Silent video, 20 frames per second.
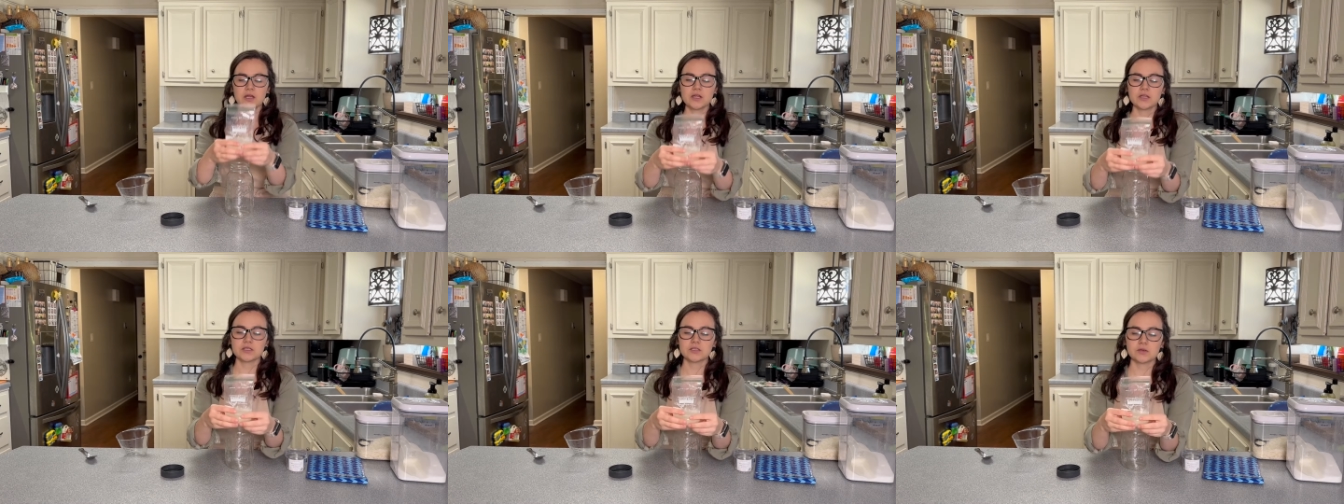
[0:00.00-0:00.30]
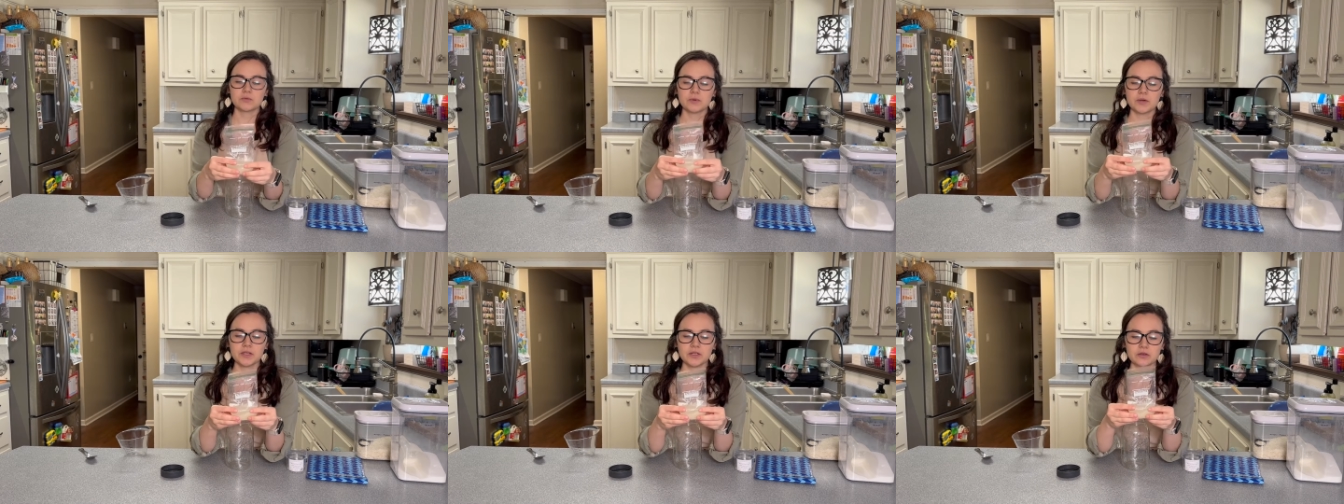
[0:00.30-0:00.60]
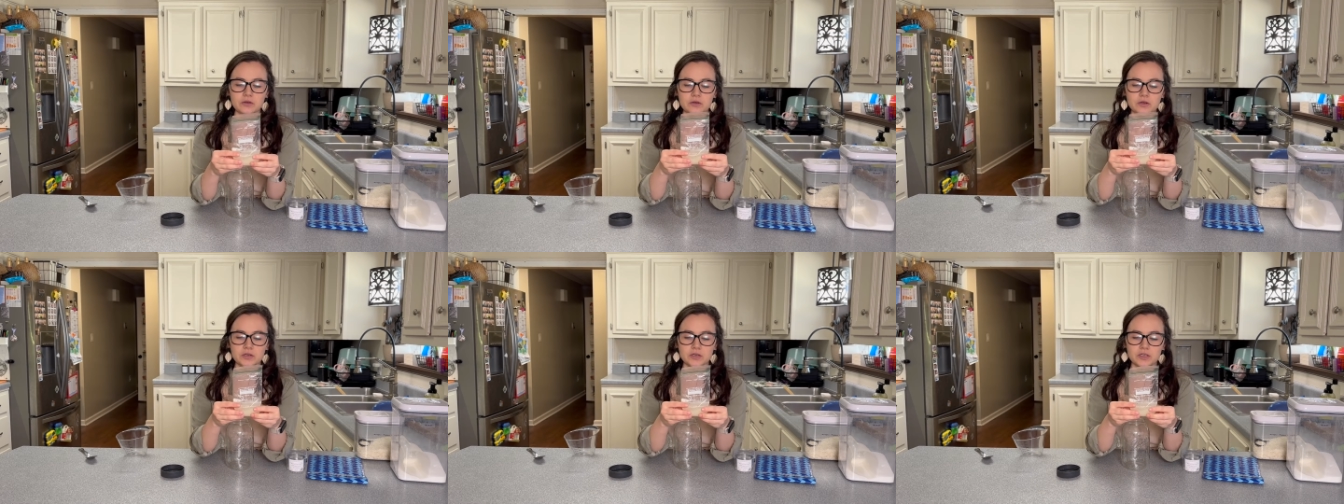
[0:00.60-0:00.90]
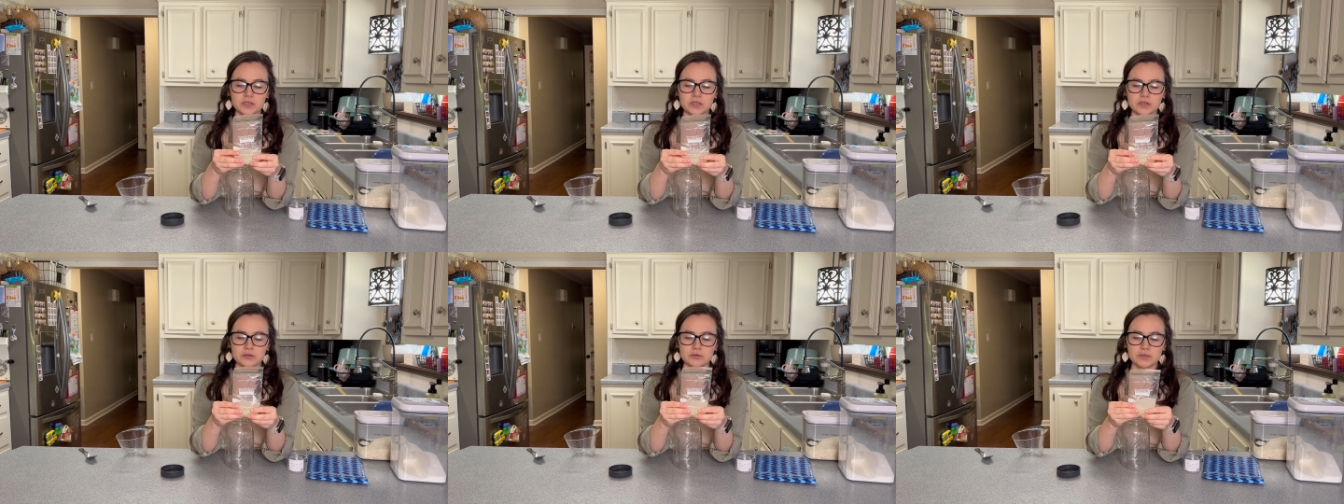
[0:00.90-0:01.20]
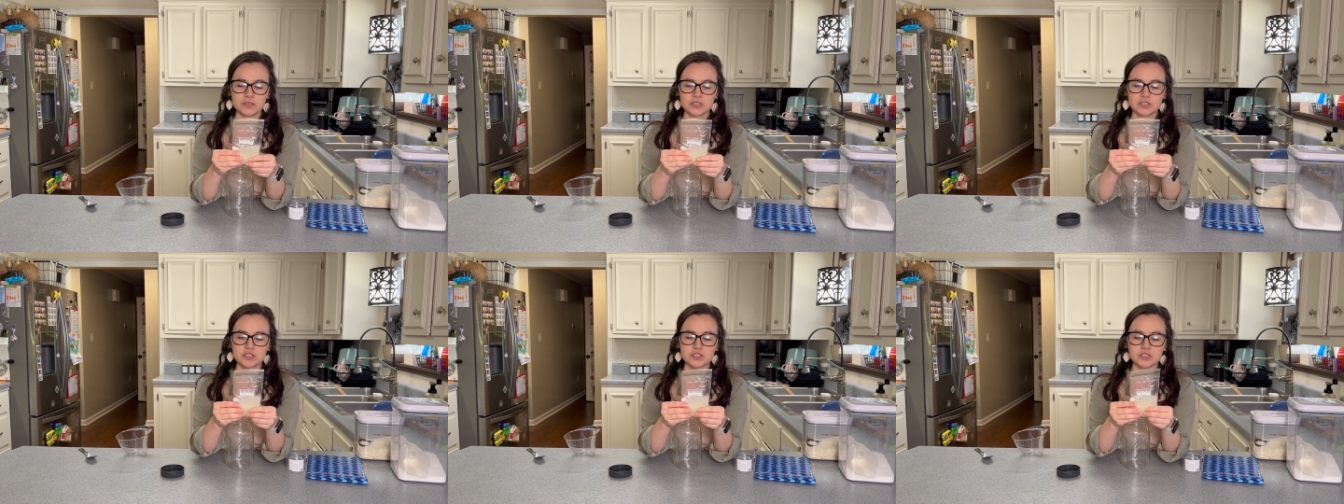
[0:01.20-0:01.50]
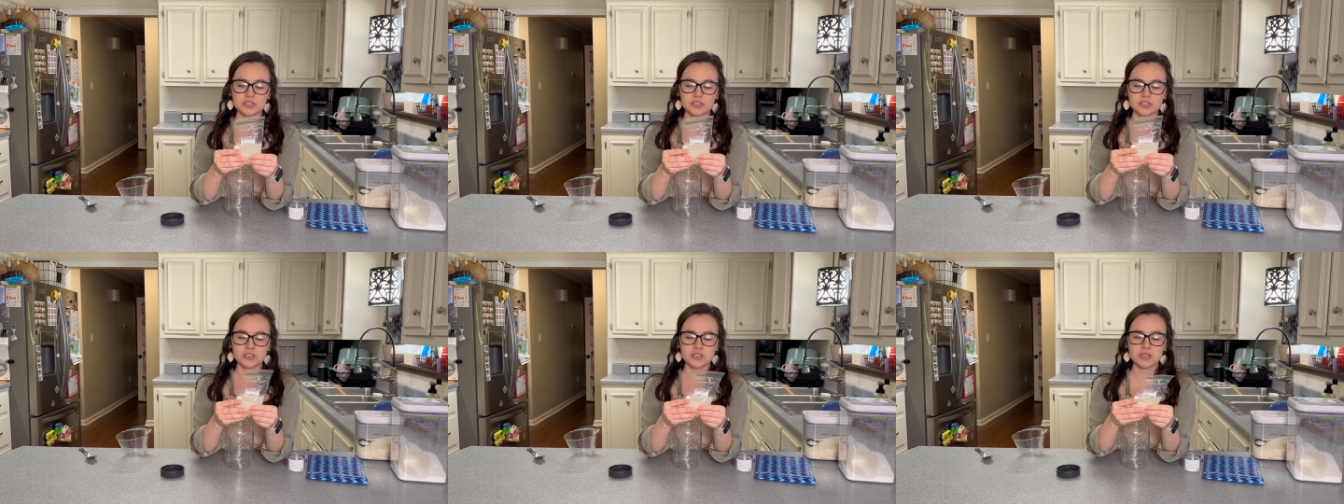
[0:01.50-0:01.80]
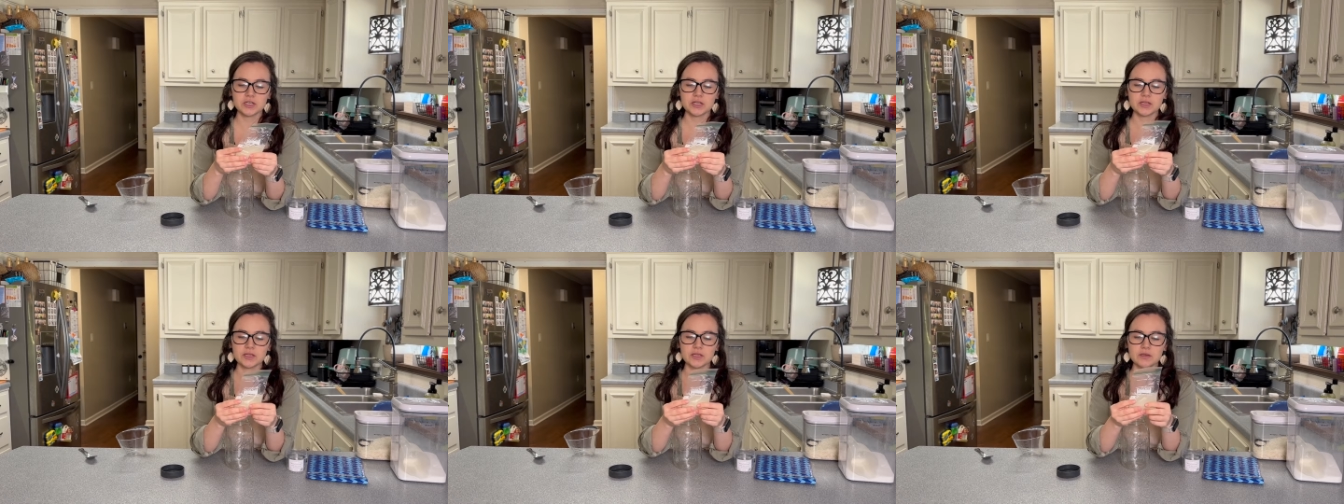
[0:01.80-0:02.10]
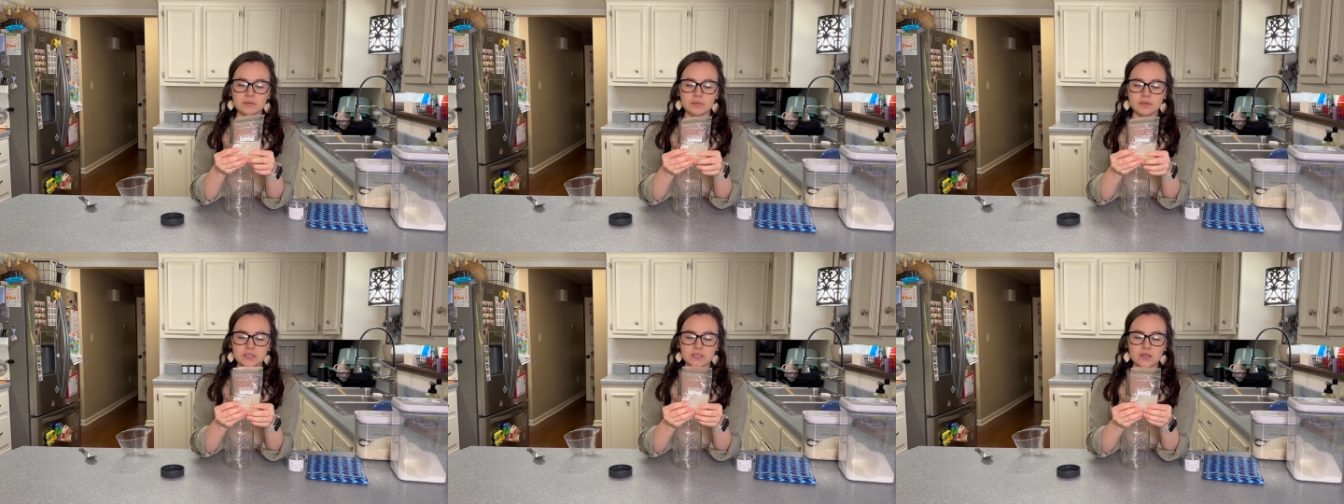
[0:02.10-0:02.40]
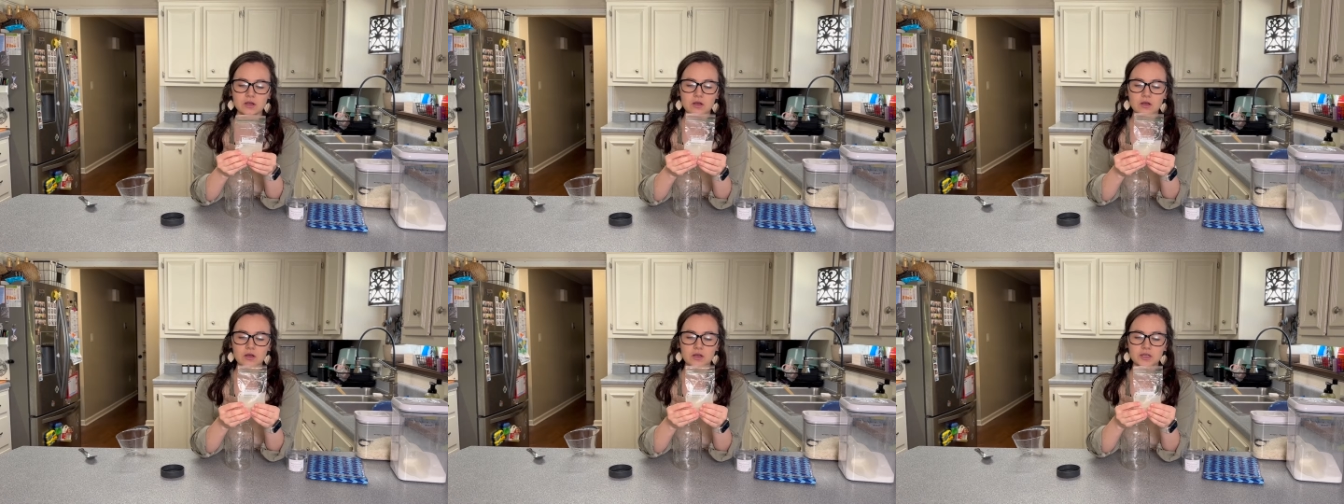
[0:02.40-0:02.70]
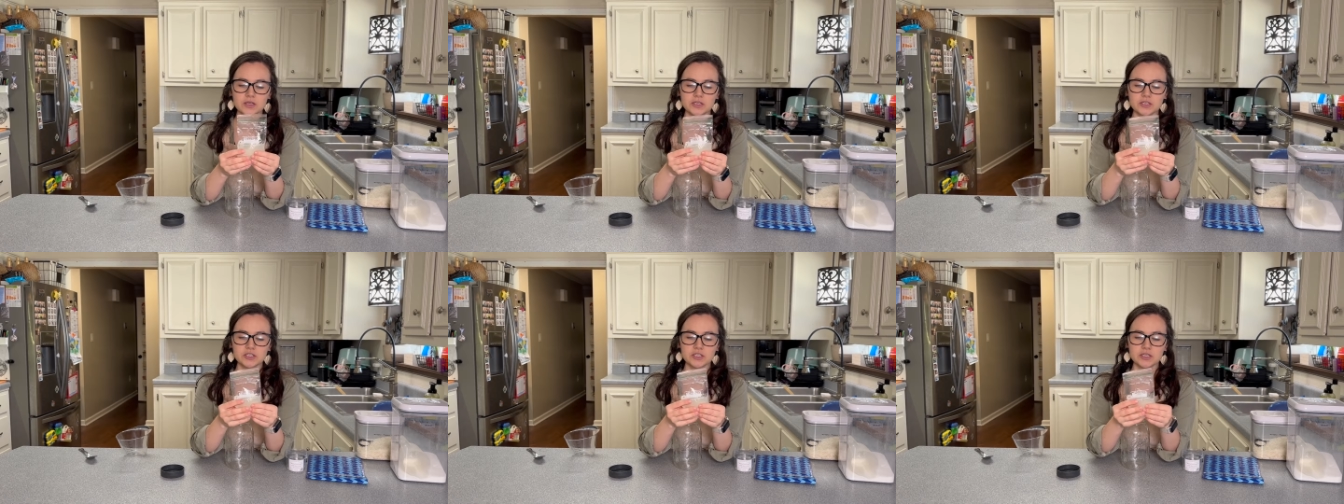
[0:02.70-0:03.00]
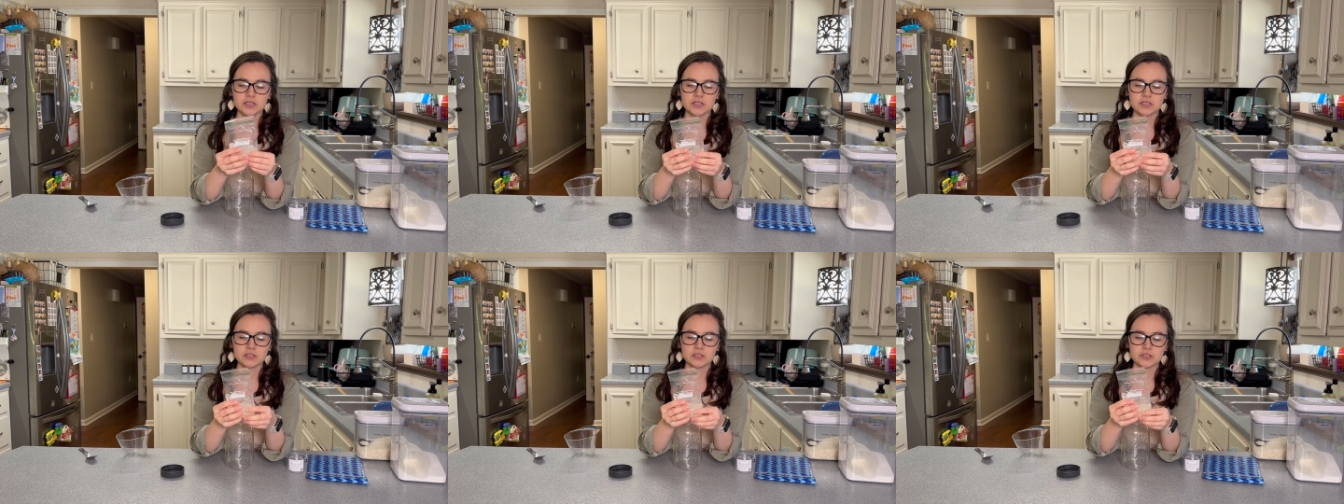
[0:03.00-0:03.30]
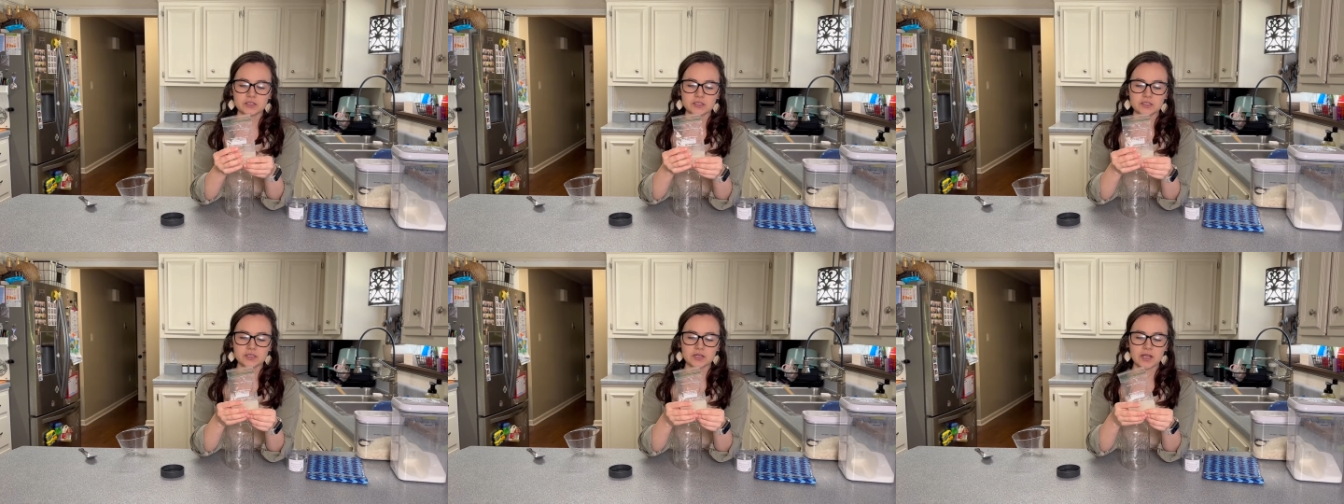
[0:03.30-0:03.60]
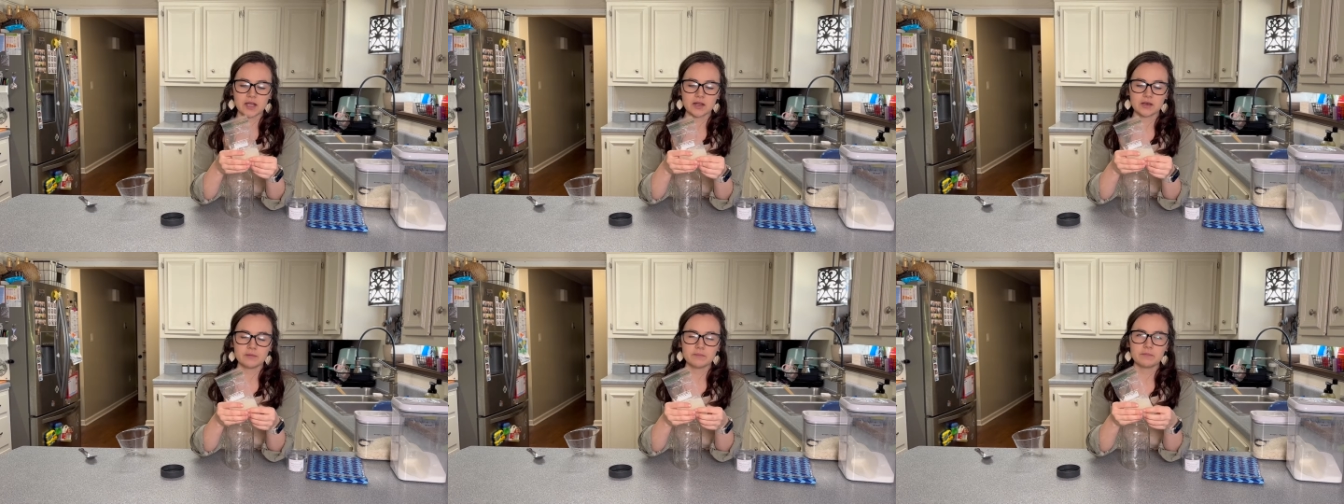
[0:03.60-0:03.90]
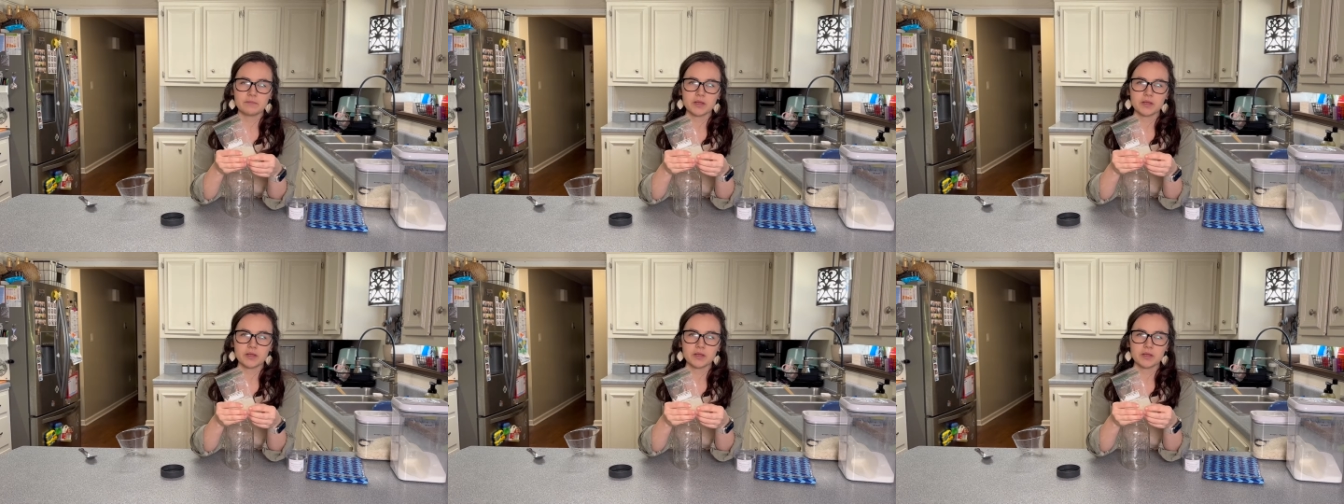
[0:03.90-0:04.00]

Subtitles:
So what you're gonna do is just gently massage it just to kind of